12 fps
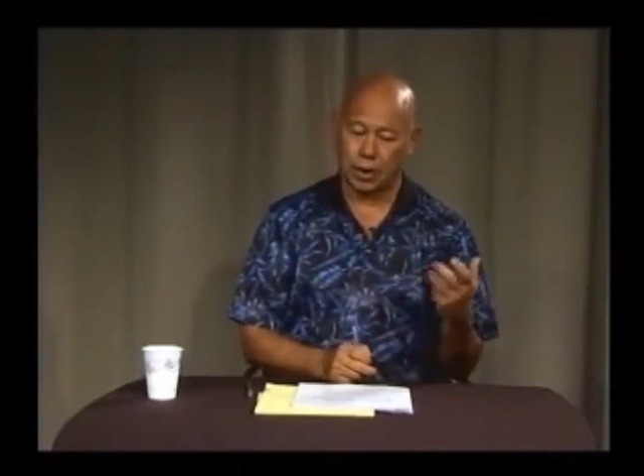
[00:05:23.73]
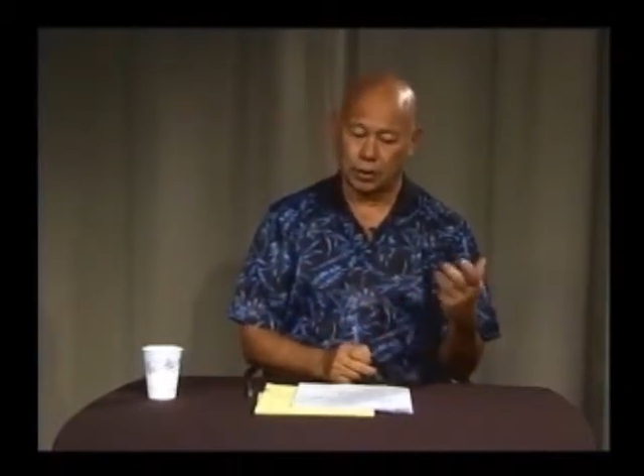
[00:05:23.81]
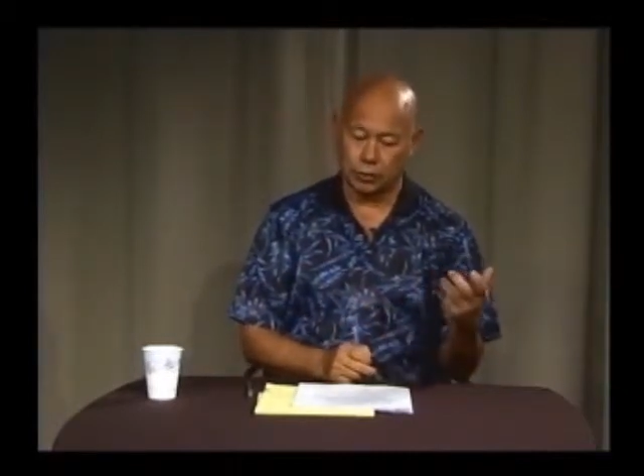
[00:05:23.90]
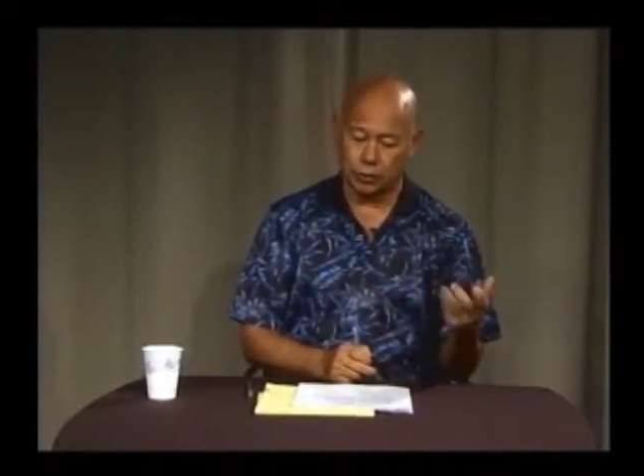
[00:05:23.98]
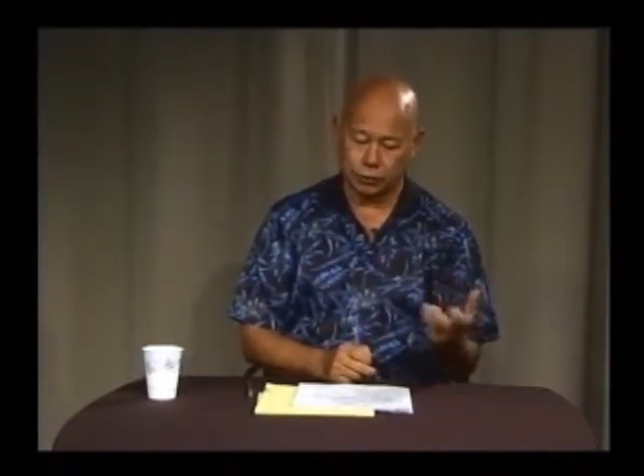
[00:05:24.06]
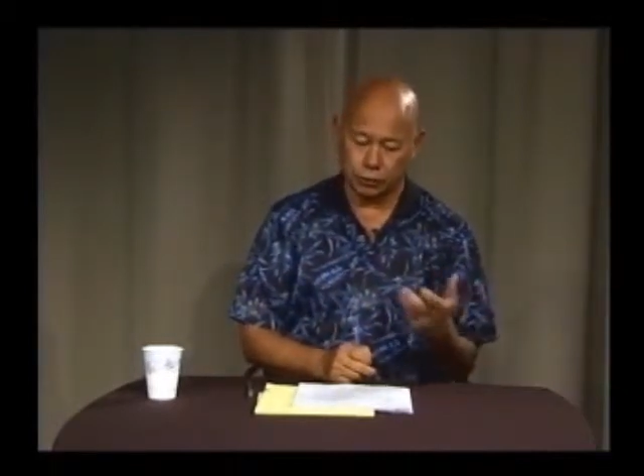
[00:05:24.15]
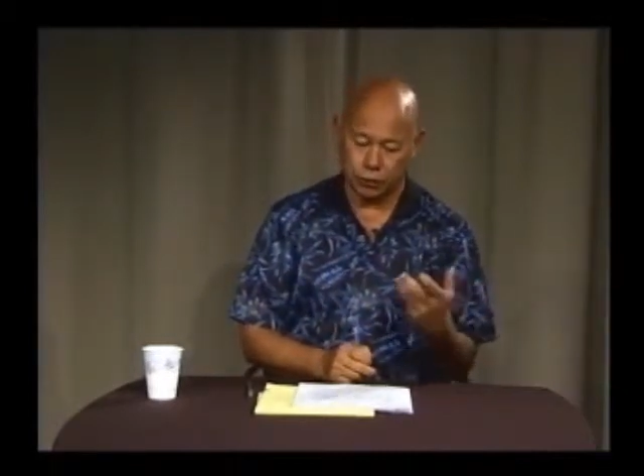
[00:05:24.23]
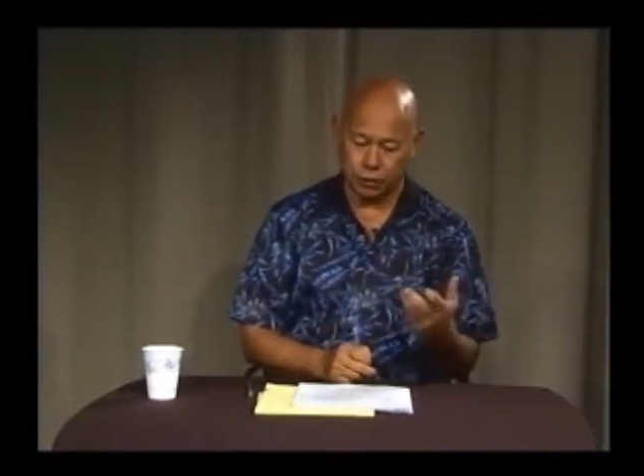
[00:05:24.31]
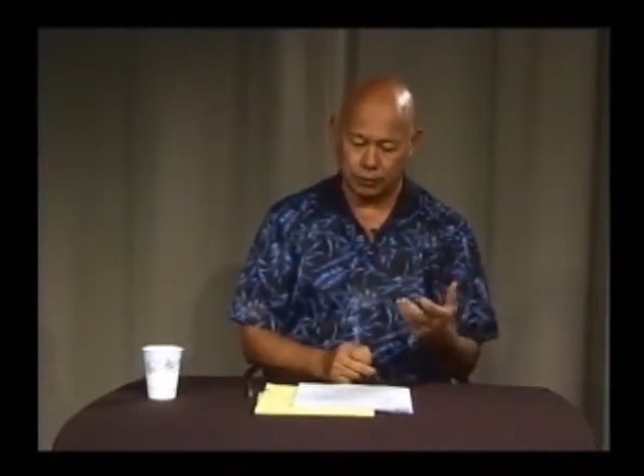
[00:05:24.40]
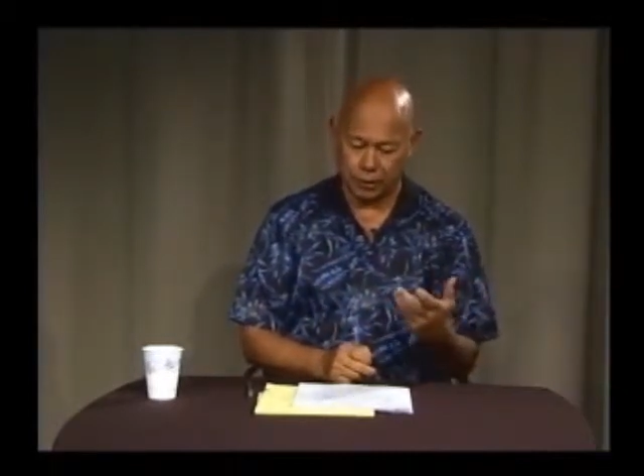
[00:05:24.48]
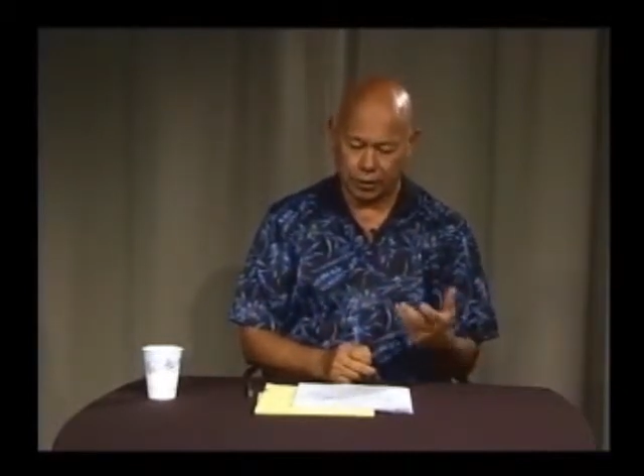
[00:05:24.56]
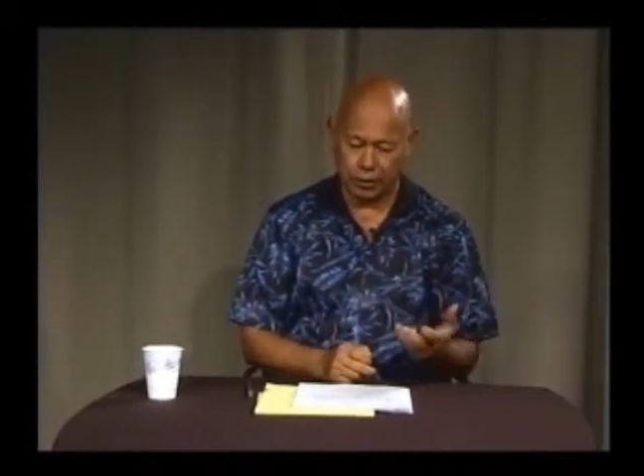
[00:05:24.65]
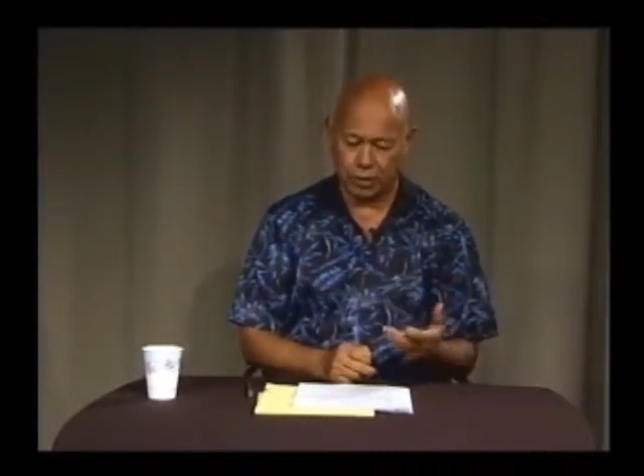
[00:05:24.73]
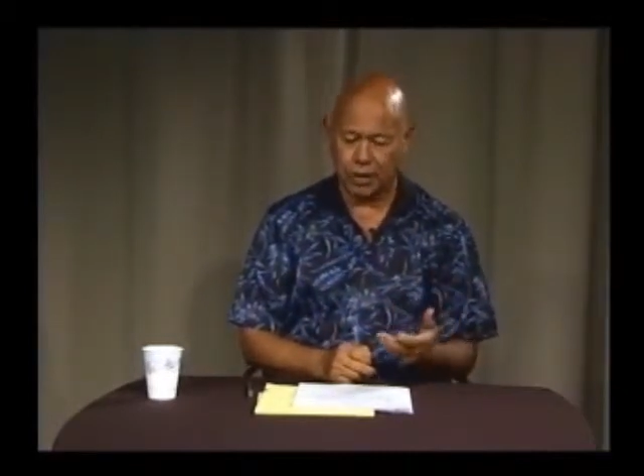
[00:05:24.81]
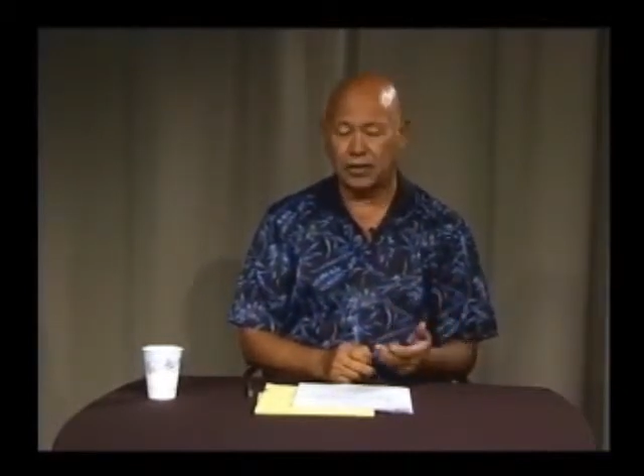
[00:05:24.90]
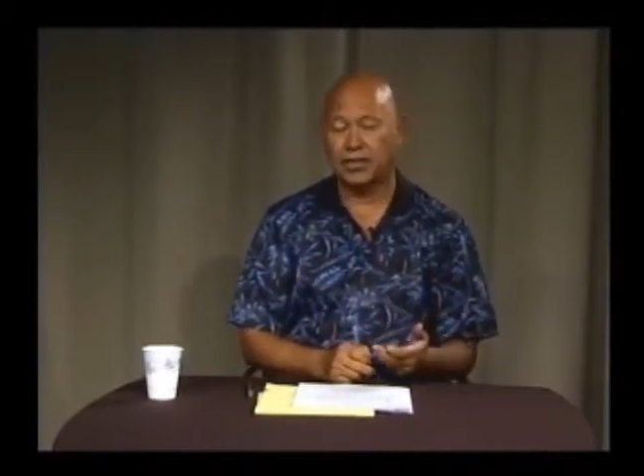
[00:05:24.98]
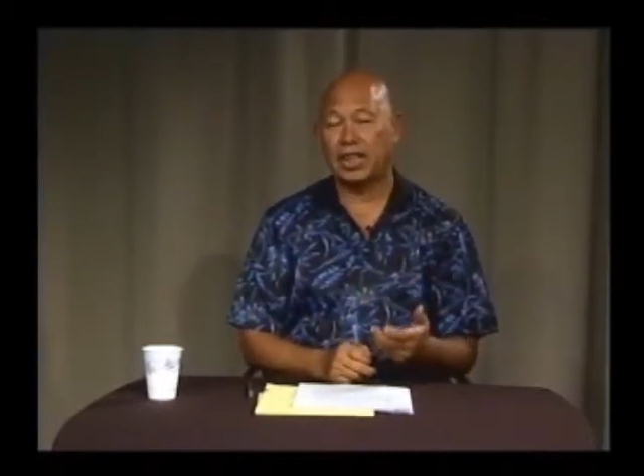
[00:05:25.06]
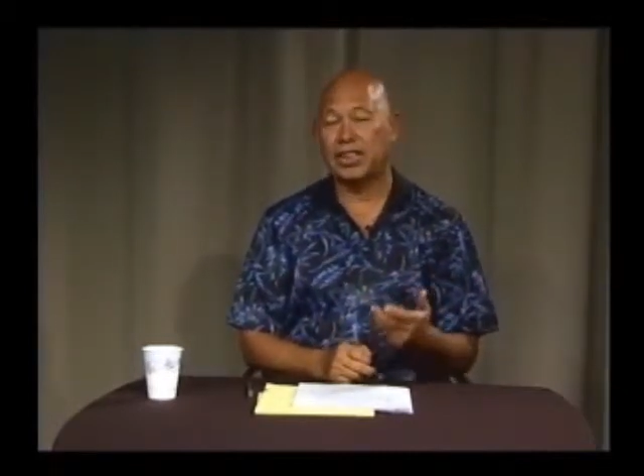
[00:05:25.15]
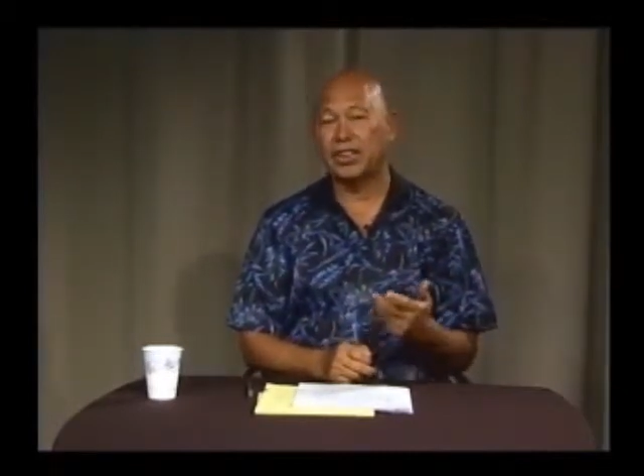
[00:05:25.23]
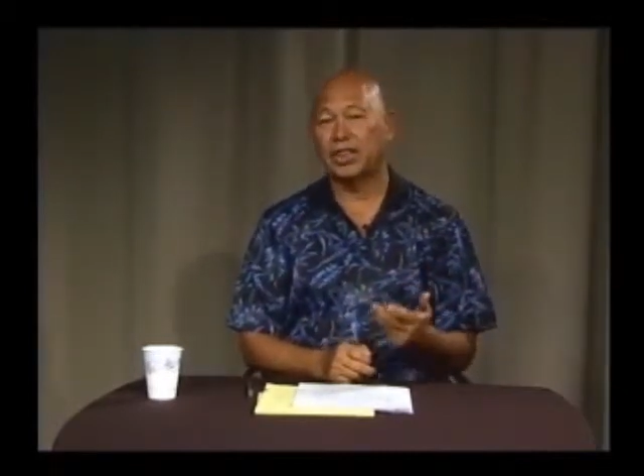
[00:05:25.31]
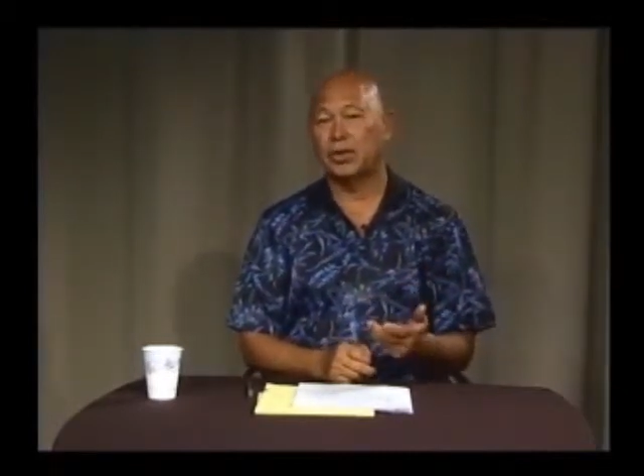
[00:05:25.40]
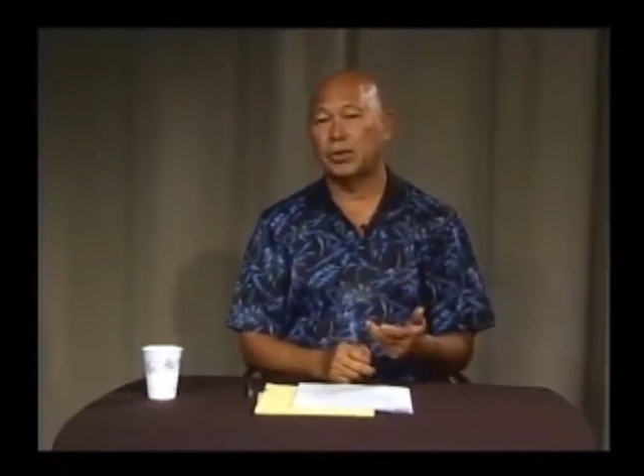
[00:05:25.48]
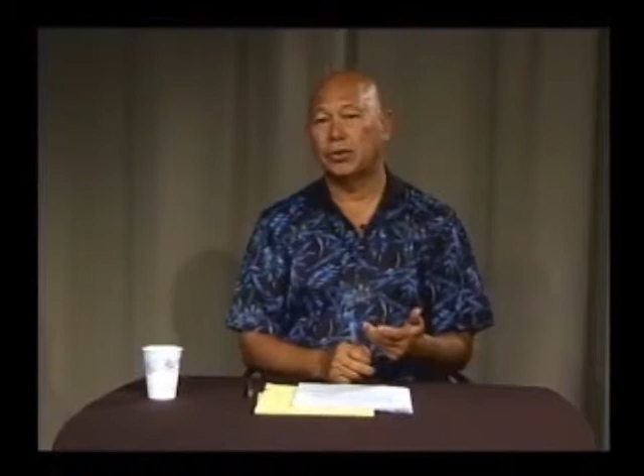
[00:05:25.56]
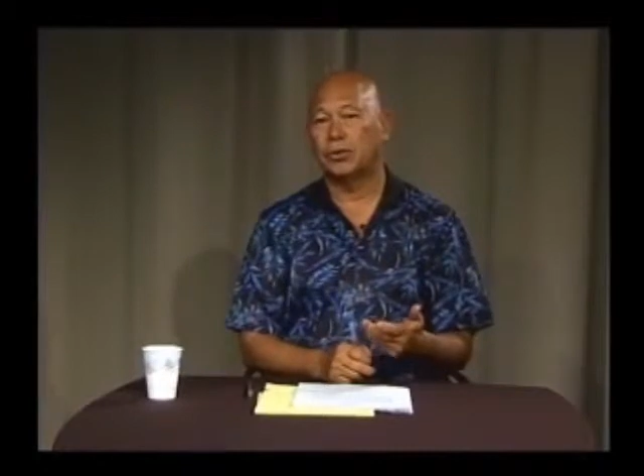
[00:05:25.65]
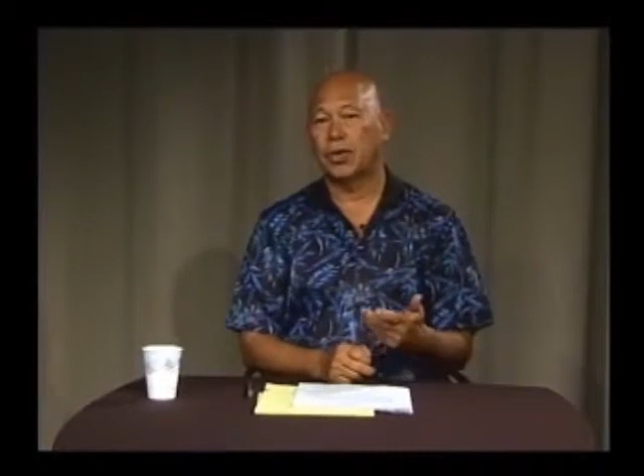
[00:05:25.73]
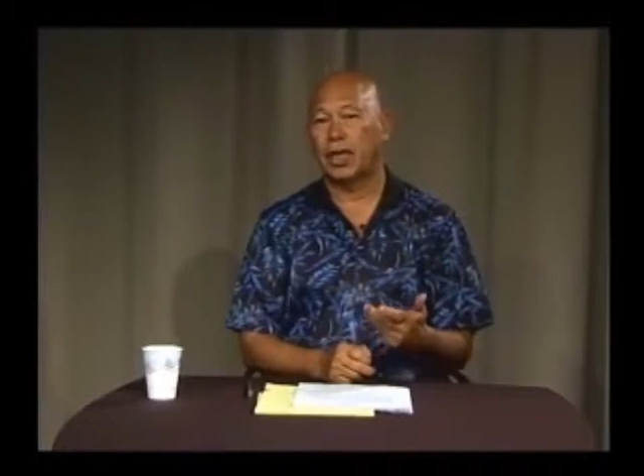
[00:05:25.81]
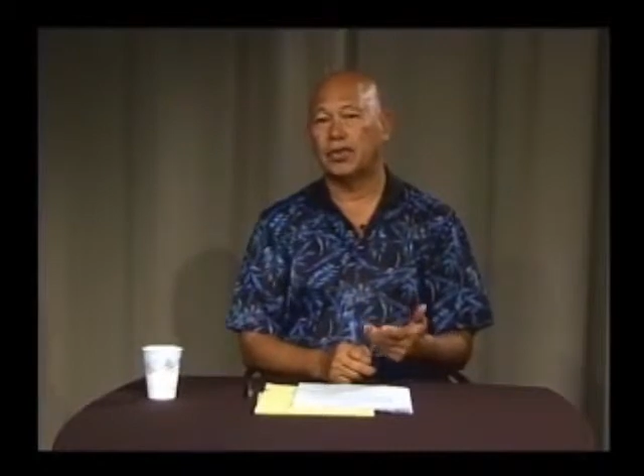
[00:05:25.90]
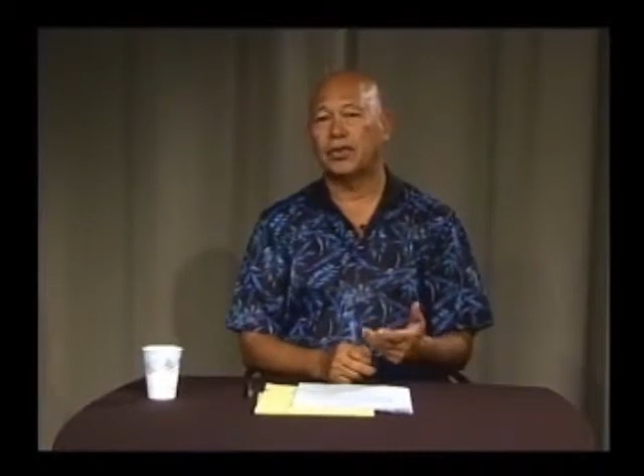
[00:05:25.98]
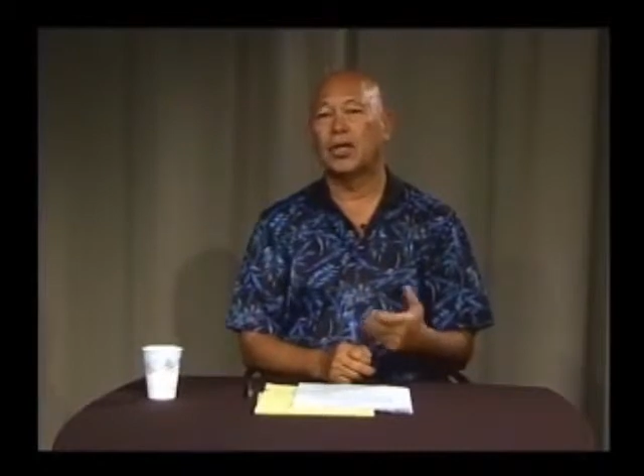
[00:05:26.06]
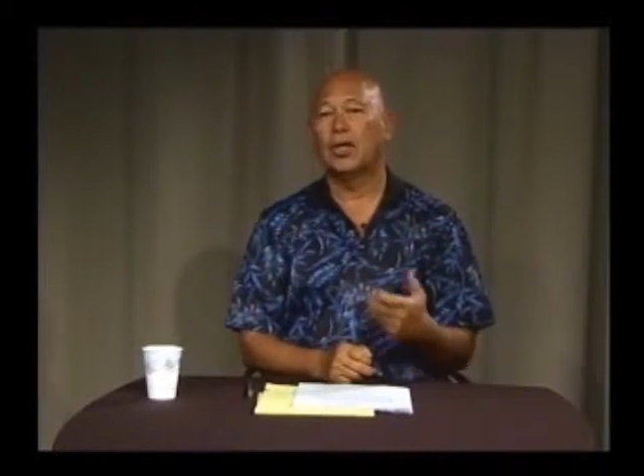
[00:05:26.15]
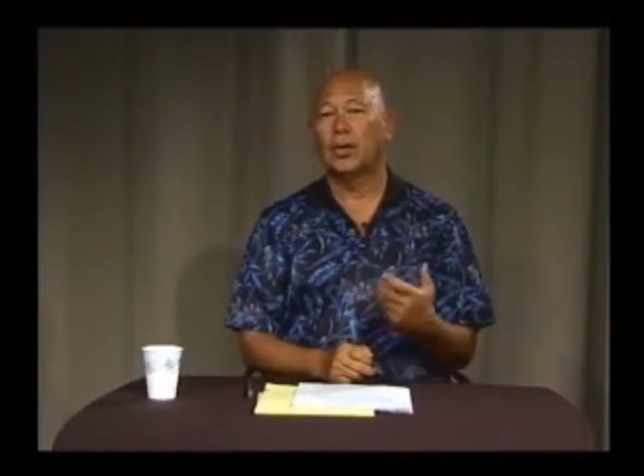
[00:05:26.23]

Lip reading: and you formed an organization known as